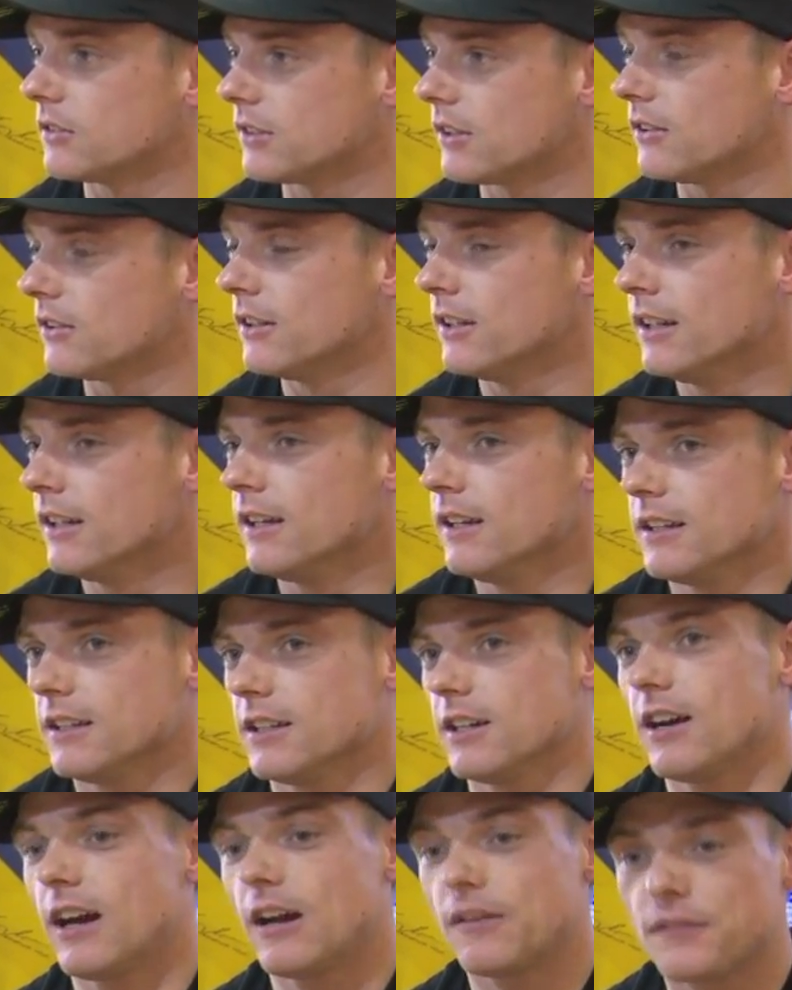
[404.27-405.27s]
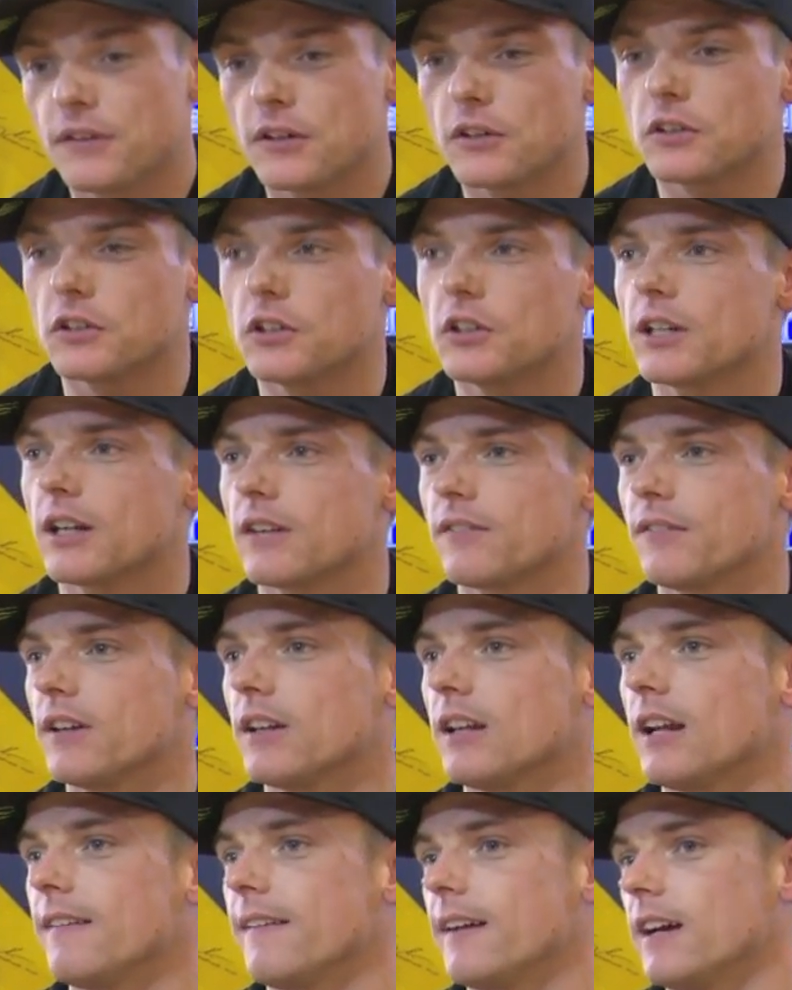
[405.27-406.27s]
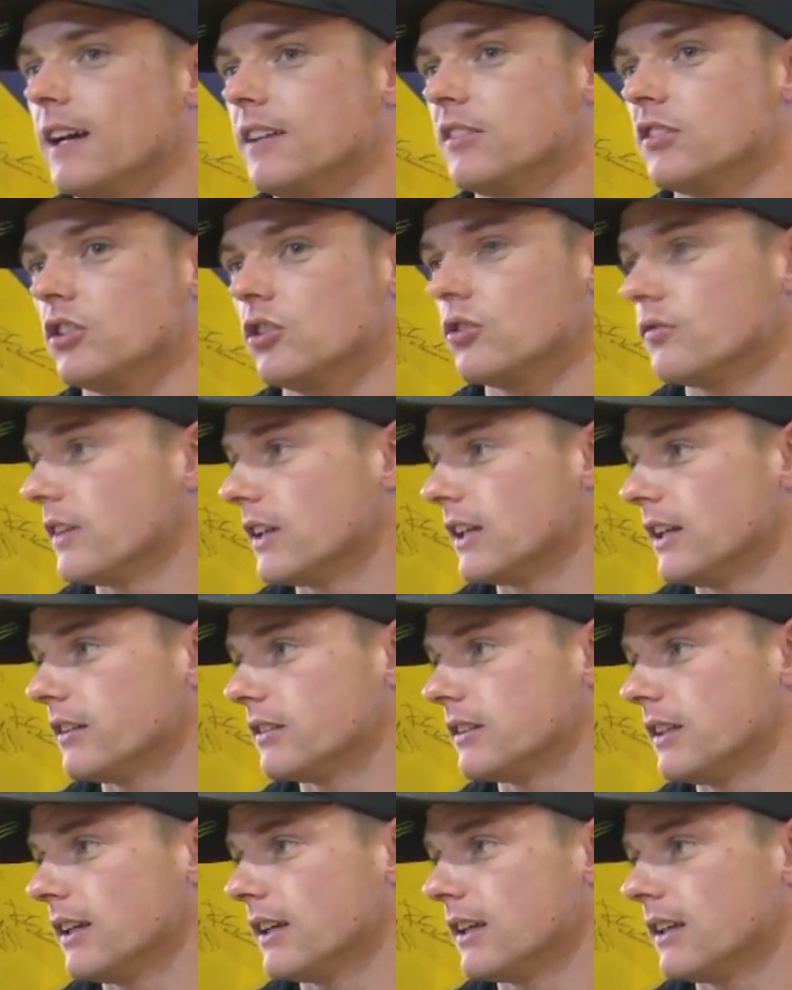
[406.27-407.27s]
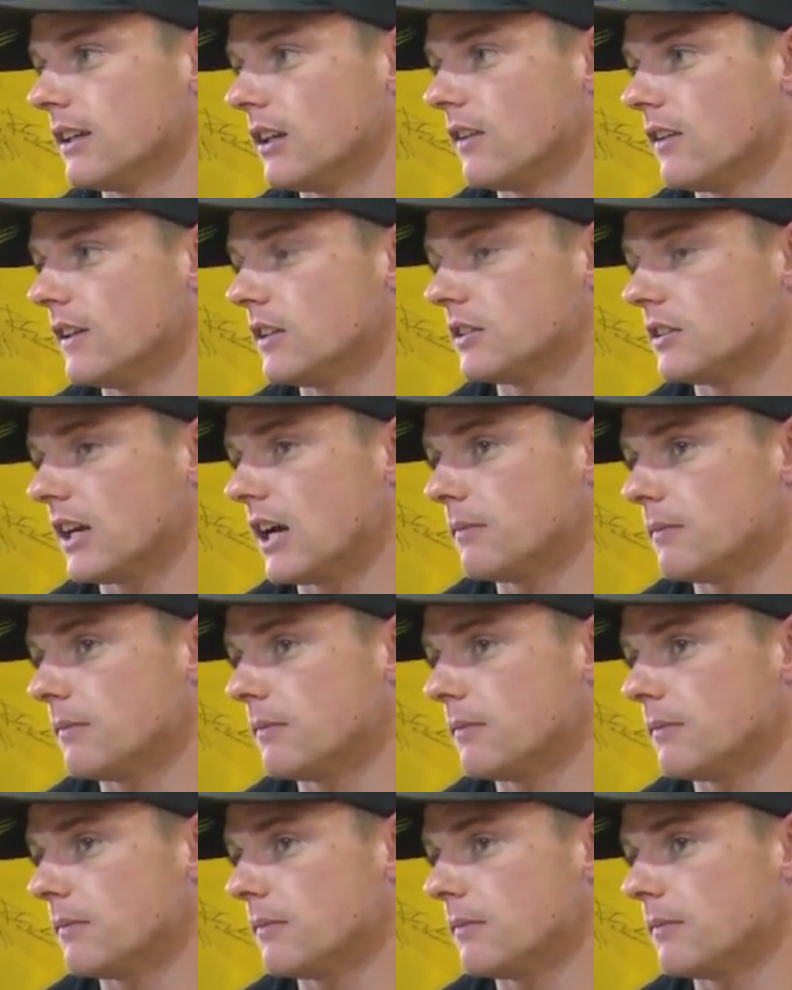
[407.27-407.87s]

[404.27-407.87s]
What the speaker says: So, you know, I feel good. I feel like that isn't unrealistic. You know, this